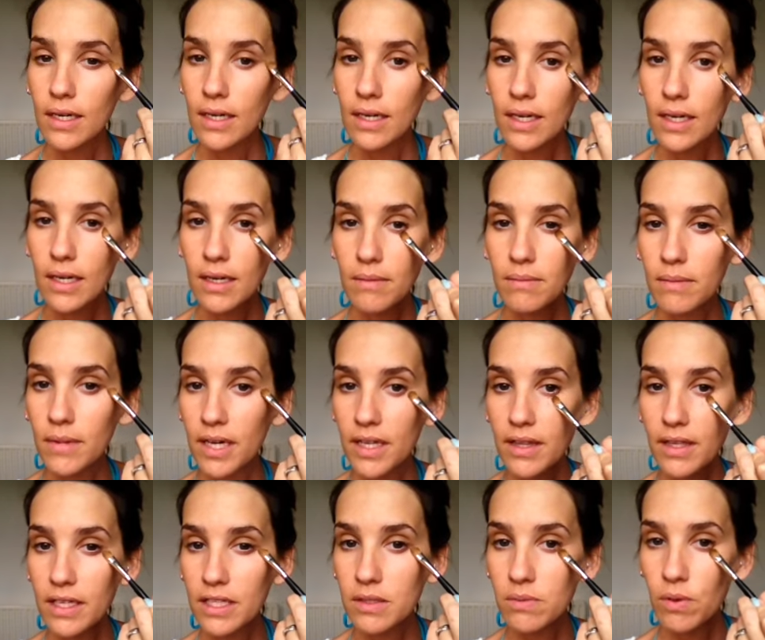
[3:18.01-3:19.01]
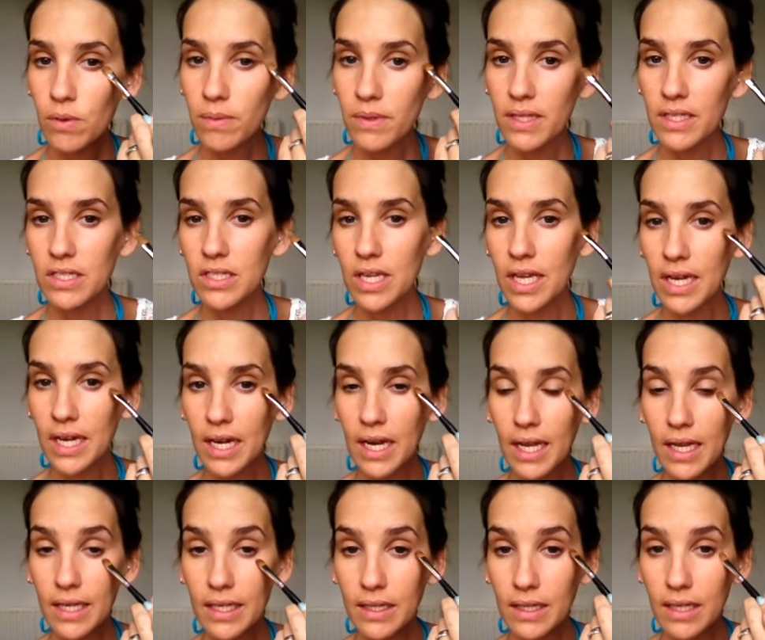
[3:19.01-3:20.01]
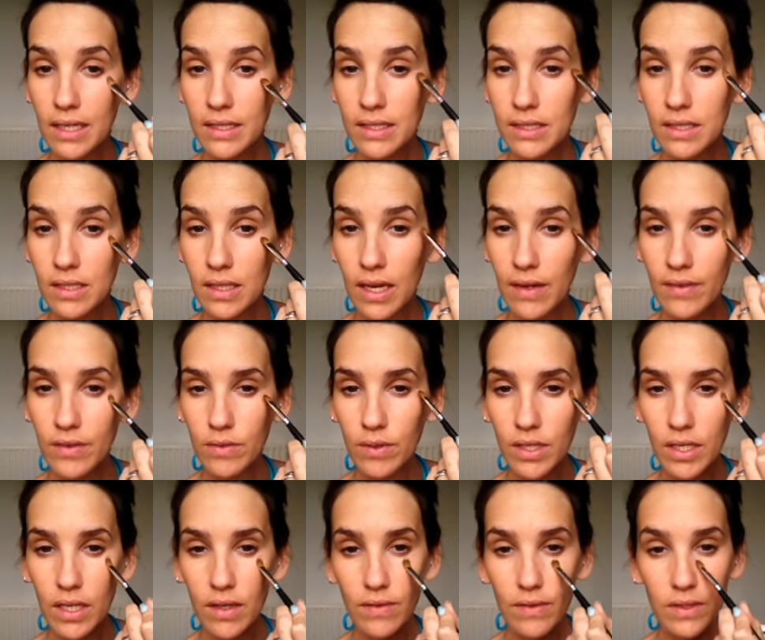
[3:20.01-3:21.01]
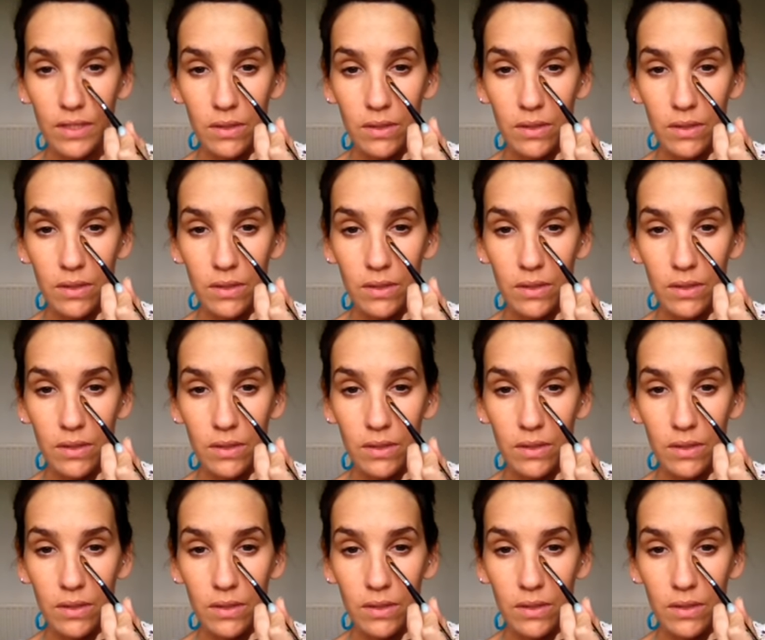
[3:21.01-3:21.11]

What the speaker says: I think it's probably the jet lag that I still haven't recovered.